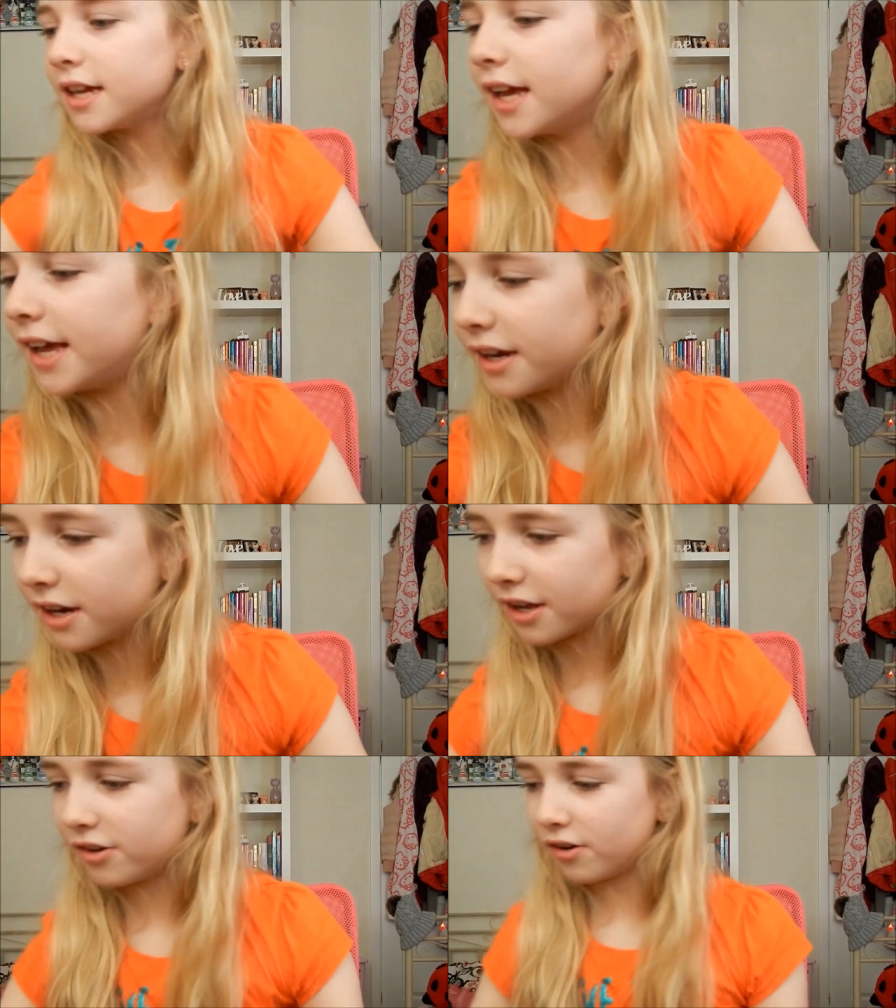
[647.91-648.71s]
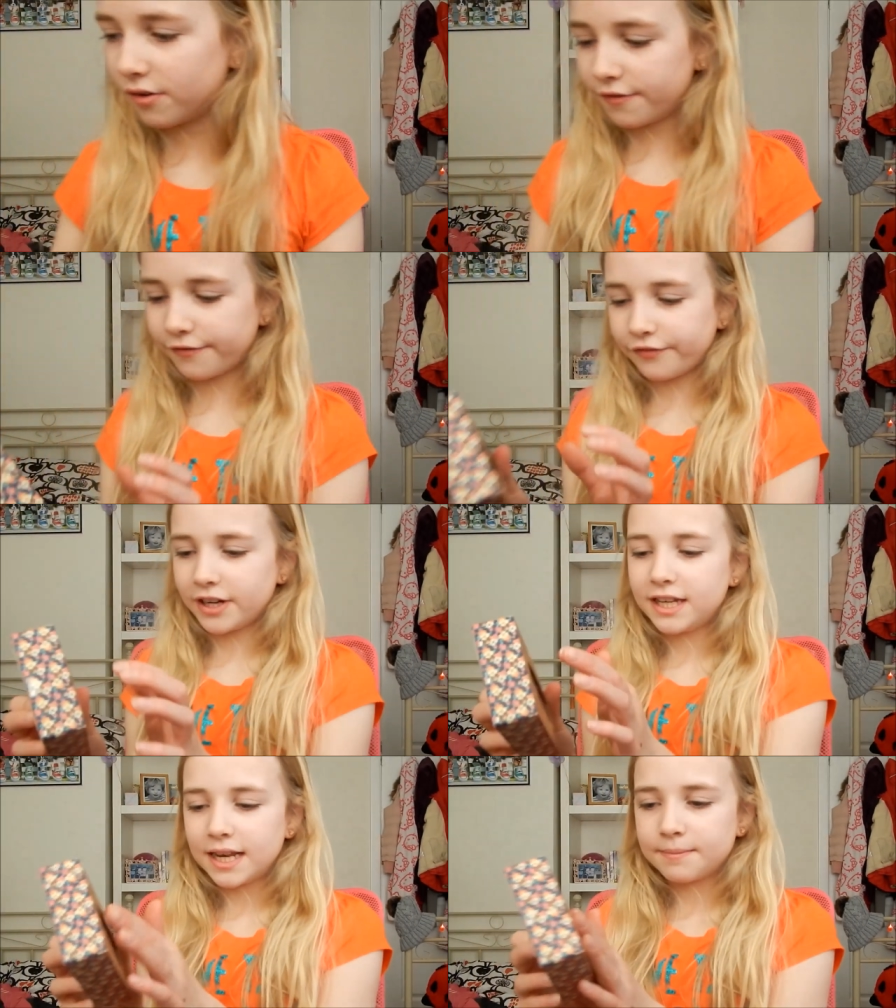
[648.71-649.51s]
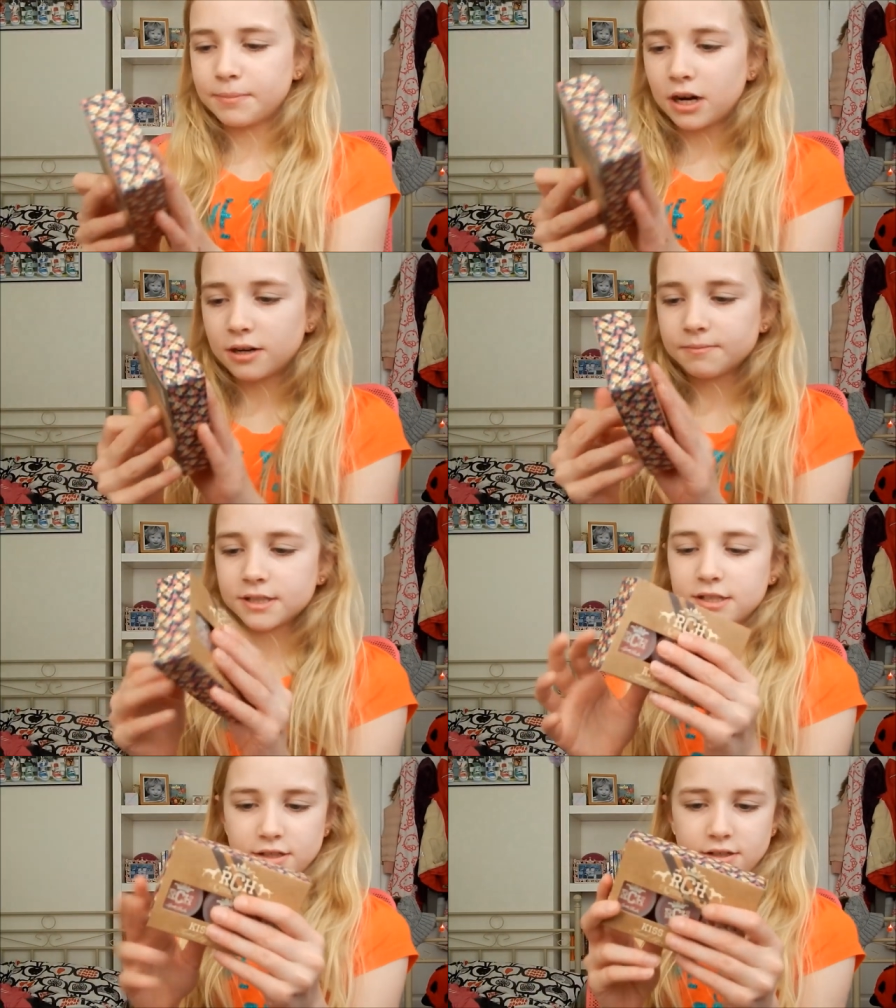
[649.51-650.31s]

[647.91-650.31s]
Um, I got three lip balms